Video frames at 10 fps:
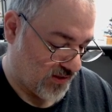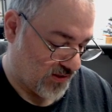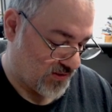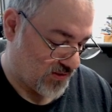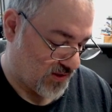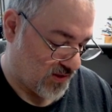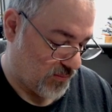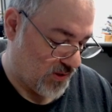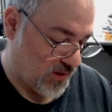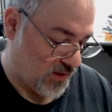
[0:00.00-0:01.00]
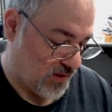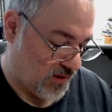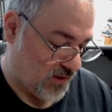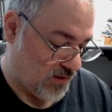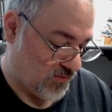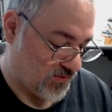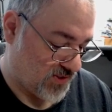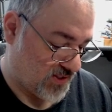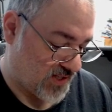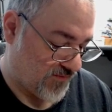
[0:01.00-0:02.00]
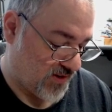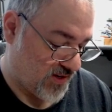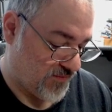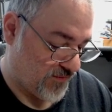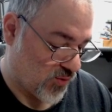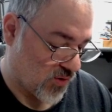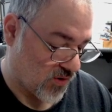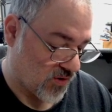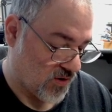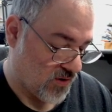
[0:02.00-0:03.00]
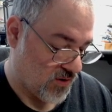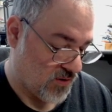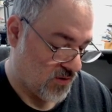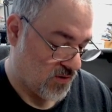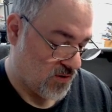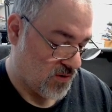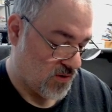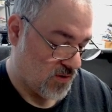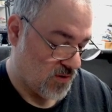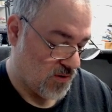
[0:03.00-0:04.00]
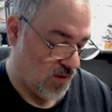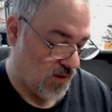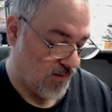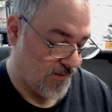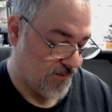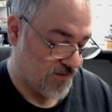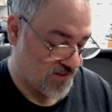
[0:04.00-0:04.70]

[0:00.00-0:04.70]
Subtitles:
us it's going to be 74 this